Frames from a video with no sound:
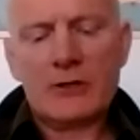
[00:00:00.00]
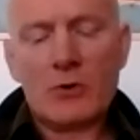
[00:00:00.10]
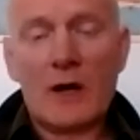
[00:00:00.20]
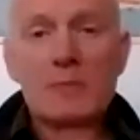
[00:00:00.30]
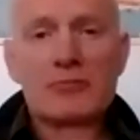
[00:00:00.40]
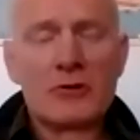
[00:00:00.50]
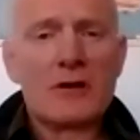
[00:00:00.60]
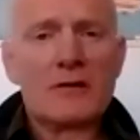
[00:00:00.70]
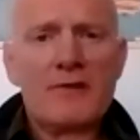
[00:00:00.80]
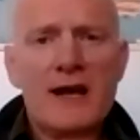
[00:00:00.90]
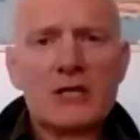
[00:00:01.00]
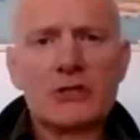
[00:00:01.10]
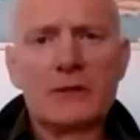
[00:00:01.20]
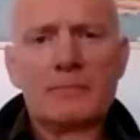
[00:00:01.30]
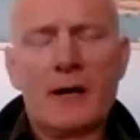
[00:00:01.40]
in quite brutal
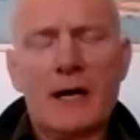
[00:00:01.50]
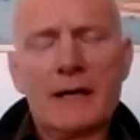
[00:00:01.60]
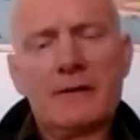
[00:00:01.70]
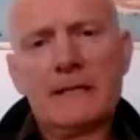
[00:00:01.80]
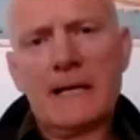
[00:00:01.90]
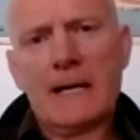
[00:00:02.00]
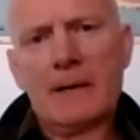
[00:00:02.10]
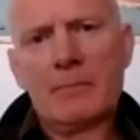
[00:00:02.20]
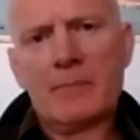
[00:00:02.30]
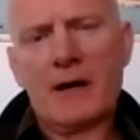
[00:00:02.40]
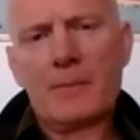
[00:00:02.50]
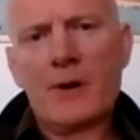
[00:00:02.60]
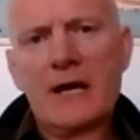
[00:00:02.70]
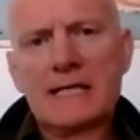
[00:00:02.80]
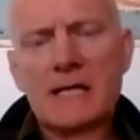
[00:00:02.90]
fashion by the
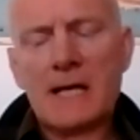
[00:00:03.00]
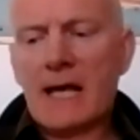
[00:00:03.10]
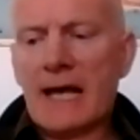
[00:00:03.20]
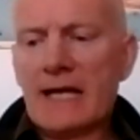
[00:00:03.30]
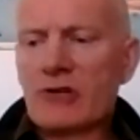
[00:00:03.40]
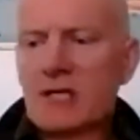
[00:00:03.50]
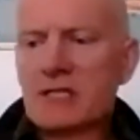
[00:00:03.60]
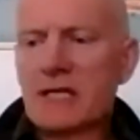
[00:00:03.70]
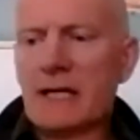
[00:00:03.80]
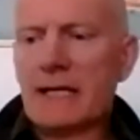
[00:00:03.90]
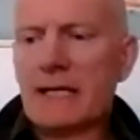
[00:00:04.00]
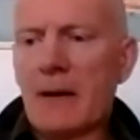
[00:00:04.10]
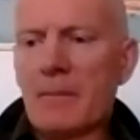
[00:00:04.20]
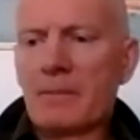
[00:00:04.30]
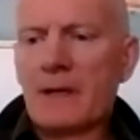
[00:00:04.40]
police. Interestingly,
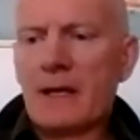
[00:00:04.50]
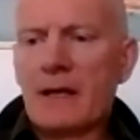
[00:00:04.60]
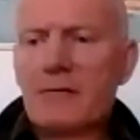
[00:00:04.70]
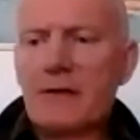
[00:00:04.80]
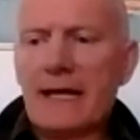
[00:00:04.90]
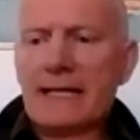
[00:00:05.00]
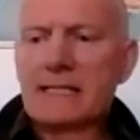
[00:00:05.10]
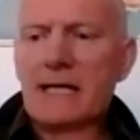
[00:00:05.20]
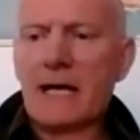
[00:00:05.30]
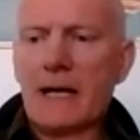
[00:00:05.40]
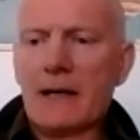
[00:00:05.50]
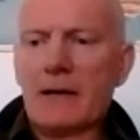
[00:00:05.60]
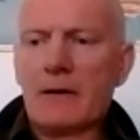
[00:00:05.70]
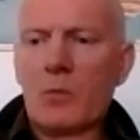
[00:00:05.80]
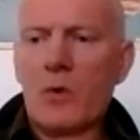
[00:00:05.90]
there's
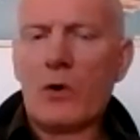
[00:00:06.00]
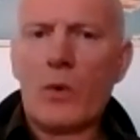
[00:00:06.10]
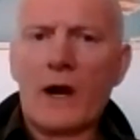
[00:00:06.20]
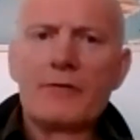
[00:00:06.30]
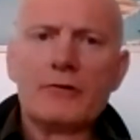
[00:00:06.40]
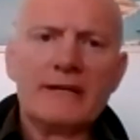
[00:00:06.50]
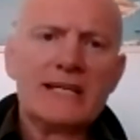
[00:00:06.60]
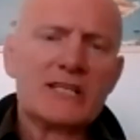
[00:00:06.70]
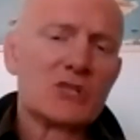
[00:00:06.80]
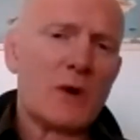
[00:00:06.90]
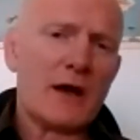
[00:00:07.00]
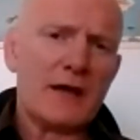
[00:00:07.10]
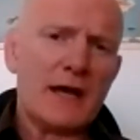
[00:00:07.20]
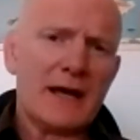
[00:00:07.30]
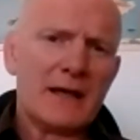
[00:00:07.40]
one of the reasons why
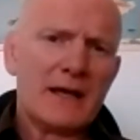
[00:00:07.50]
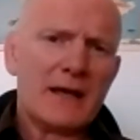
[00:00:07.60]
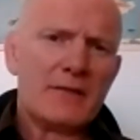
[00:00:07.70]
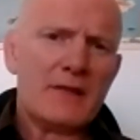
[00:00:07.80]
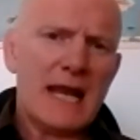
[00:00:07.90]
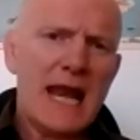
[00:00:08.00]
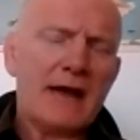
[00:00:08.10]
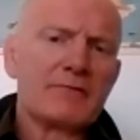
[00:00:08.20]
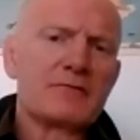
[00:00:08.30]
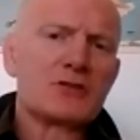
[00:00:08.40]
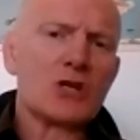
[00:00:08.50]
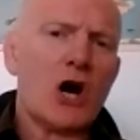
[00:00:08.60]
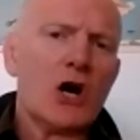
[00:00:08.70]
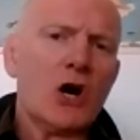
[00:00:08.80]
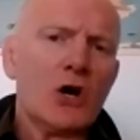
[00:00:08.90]
the left
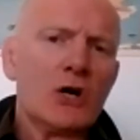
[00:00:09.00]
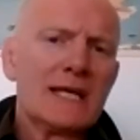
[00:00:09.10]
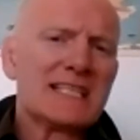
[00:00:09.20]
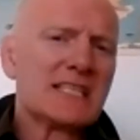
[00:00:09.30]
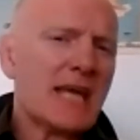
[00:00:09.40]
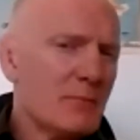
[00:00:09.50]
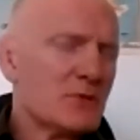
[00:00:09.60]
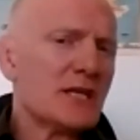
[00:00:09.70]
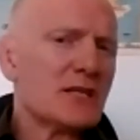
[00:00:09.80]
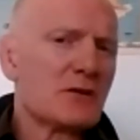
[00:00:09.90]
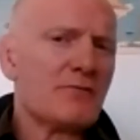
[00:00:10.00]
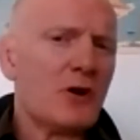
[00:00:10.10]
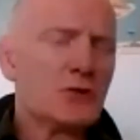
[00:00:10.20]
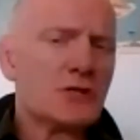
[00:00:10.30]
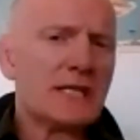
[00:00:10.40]
are tempted to
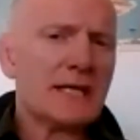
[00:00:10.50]
vote